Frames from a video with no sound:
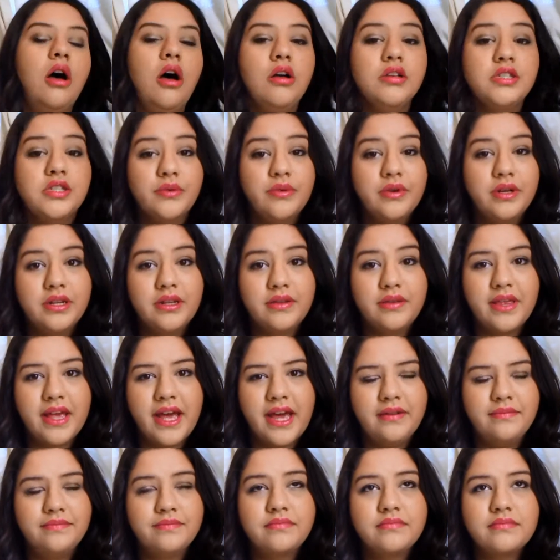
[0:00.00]
Also with
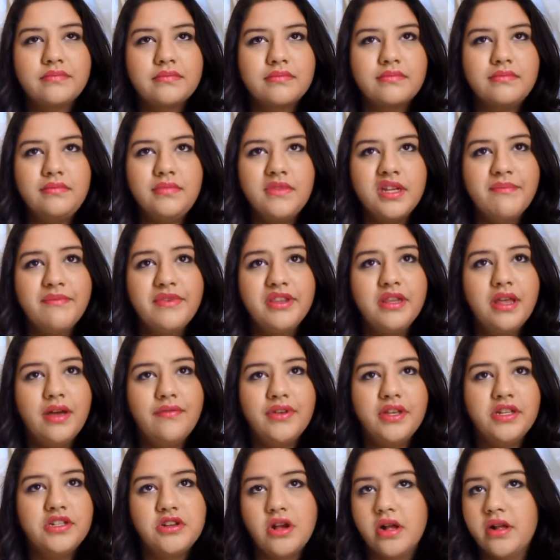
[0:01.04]
that, I've been
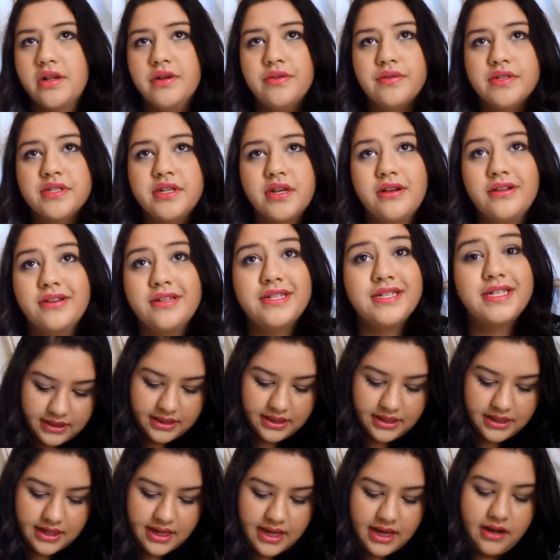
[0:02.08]
loving chocolate croissants,
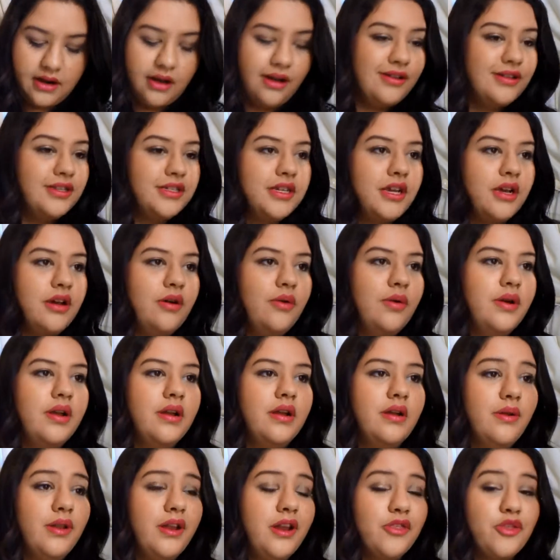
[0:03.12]
and also
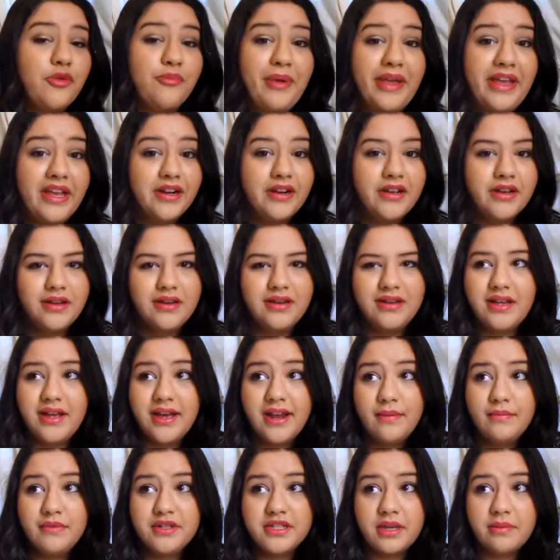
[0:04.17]
another baked good. God,
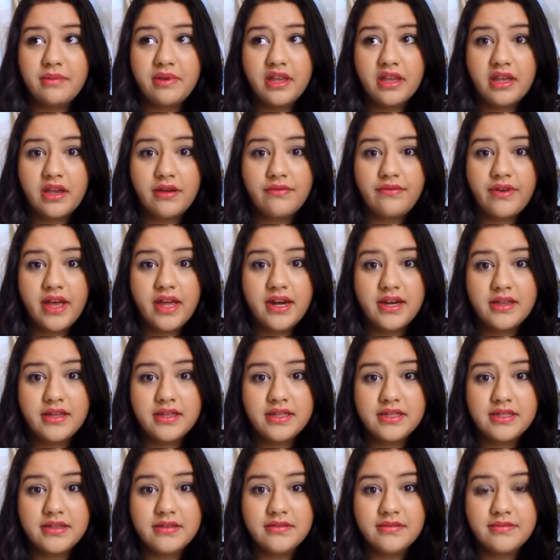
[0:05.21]
I'm just like being like a fatty
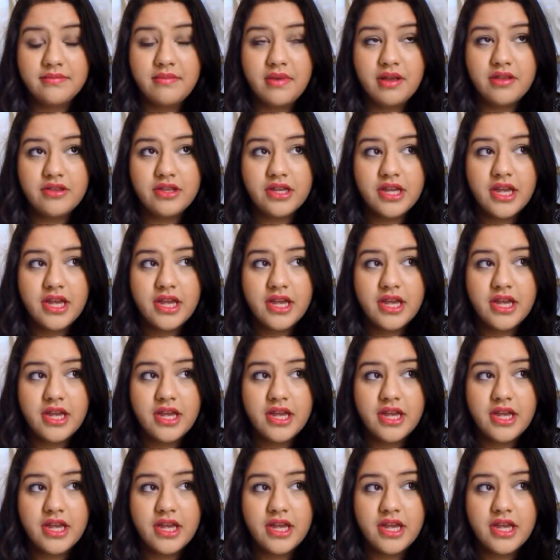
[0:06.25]
this month.